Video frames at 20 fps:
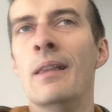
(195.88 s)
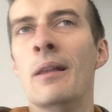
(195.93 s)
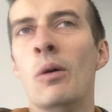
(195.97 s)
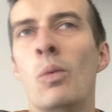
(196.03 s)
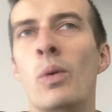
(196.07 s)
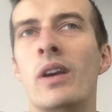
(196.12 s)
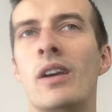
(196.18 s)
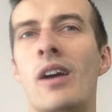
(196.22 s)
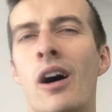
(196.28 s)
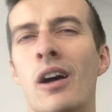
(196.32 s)

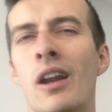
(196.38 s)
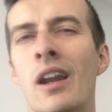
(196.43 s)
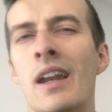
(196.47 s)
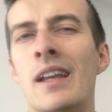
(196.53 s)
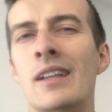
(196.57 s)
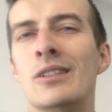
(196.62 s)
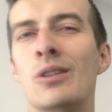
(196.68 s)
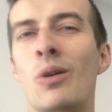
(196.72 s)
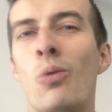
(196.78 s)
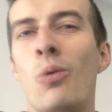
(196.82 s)
we kind of
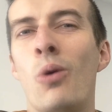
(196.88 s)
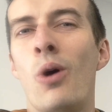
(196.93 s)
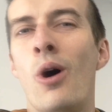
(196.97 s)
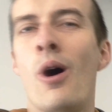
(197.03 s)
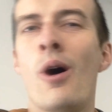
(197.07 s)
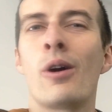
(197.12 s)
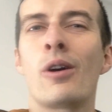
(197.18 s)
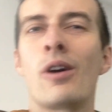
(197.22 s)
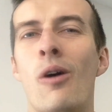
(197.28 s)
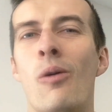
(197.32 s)
need to
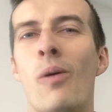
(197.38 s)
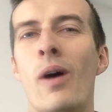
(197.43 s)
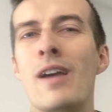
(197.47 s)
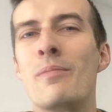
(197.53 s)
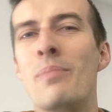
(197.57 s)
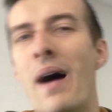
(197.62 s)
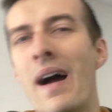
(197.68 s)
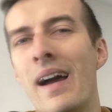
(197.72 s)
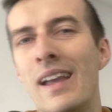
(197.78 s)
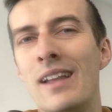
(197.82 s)
work our
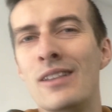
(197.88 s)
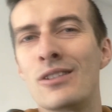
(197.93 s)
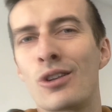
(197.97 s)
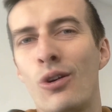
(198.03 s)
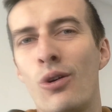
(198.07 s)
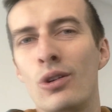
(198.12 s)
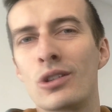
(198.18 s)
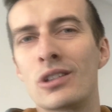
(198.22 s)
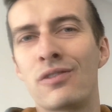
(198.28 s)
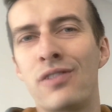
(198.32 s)
way back into
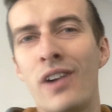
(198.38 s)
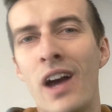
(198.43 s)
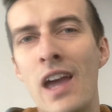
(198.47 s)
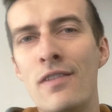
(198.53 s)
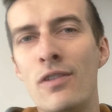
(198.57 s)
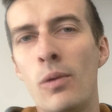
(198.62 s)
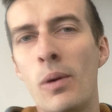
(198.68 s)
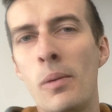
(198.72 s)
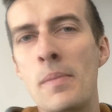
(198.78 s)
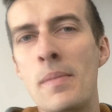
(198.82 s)
God's
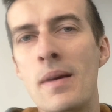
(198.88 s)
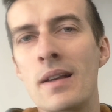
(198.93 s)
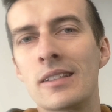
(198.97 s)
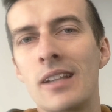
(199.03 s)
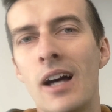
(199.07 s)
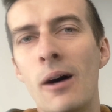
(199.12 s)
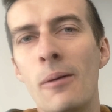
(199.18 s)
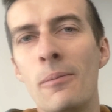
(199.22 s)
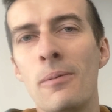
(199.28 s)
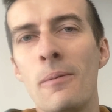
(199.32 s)
favor when we
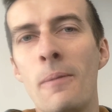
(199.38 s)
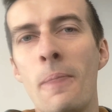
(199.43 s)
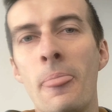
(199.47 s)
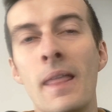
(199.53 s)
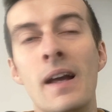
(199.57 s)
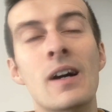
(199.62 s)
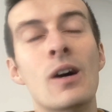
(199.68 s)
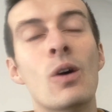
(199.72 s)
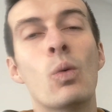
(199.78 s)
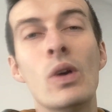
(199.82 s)
mess
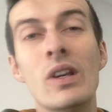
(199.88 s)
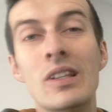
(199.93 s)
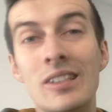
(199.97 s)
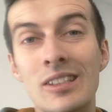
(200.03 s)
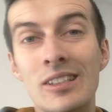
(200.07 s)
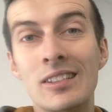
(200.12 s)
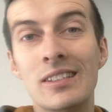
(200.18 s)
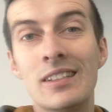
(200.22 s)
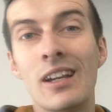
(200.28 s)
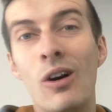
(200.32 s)
up. We
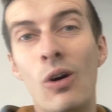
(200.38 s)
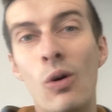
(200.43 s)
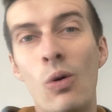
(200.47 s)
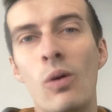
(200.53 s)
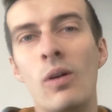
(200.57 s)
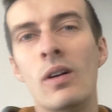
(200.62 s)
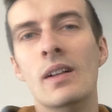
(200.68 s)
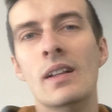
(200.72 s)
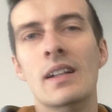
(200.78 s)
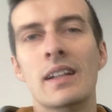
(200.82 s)

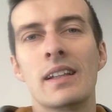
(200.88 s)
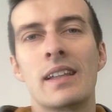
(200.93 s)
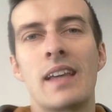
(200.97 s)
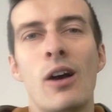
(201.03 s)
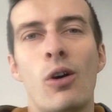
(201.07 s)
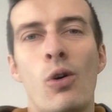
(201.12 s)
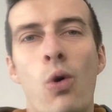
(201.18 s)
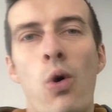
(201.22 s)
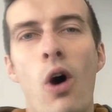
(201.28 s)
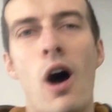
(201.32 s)
still
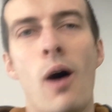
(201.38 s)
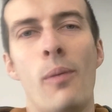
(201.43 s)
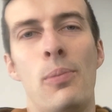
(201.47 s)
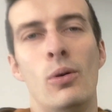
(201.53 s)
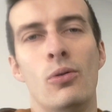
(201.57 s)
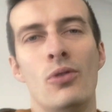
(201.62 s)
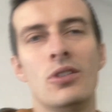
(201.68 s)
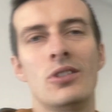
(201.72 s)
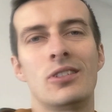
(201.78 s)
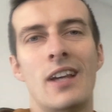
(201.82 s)
get caught up
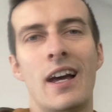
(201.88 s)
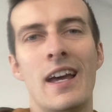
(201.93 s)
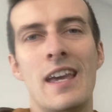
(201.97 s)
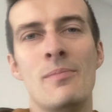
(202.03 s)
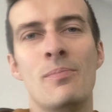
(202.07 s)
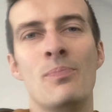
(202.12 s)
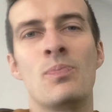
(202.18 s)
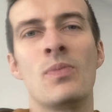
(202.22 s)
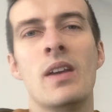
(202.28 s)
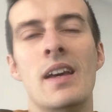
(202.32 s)
on the
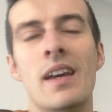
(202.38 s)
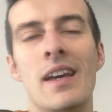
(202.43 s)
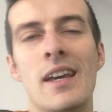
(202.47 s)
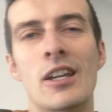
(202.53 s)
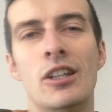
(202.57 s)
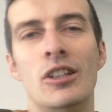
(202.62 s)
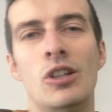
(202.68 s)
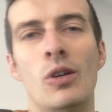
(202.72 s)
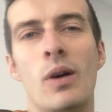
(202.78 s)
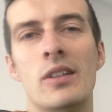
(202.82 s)
same
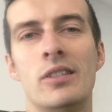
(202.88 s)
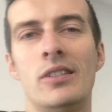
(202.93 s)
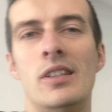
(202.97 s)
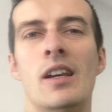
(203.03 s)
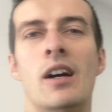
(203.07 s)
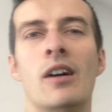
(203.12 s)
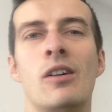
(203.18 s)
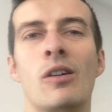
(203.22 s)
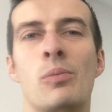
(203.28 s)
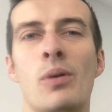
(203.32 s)
issue as the
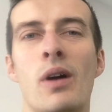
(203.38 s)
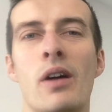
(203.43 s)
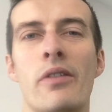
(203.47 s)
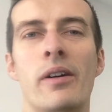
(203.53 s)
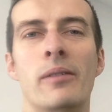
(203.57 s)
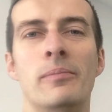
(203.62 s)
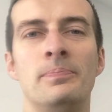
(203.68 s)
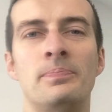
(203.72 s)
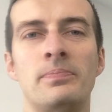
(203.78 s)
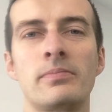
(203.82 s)
younger
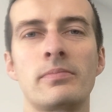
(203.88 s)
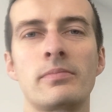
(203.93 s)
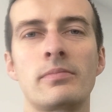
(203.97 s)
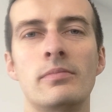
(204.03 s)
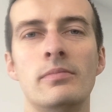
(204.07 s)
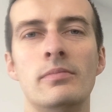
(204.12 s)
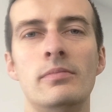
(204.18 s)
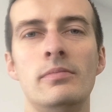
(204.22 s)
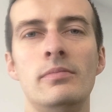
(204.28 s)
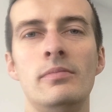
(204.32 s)
brother.
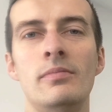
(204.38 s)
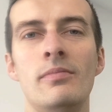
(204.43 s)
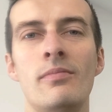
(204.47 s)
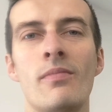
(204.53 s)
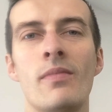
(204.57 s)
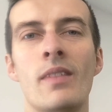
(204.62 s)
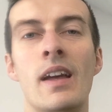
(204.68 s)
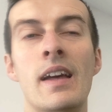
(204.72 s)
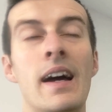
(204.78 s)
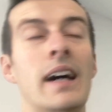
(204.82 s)

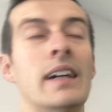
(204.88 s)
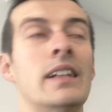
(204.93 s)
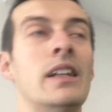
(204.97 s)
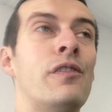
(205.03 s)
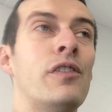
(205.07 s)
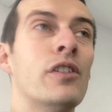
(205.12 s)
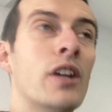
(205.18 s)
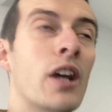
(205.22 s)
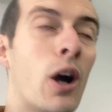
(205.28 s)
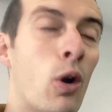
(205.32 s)
And
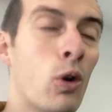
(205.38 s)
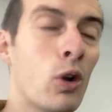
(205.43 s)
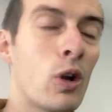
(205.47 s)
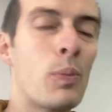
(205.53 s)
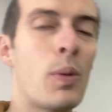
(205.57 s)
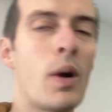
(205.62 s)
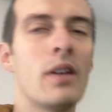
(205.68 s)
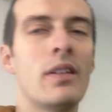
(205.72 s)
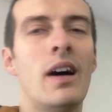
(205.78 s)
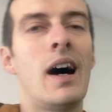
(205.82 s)
then for the older
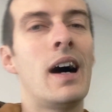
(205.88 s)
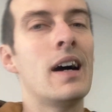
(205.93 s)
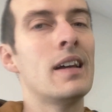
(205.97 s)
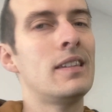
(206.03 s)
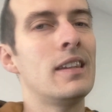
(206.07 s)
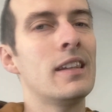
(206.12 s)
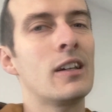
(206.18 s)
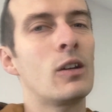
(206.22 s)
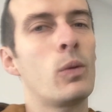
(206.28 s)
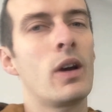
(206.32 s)
brother, I
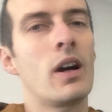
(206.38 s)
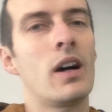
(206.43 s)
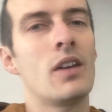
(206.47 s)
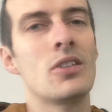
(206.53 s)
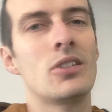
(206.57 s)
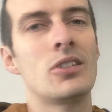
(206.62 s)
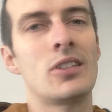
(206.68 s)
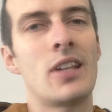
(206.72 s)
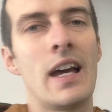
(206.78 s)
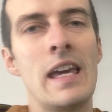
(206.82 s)
think we are
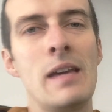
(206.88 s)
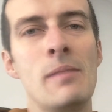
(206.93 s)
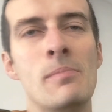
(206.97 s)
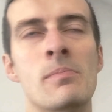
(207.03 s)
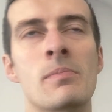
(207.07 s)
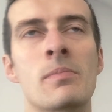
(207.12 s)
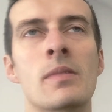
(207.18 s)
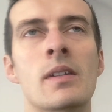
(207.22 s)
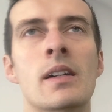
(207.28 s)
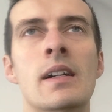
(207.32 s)
the
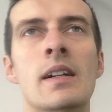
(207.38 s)
same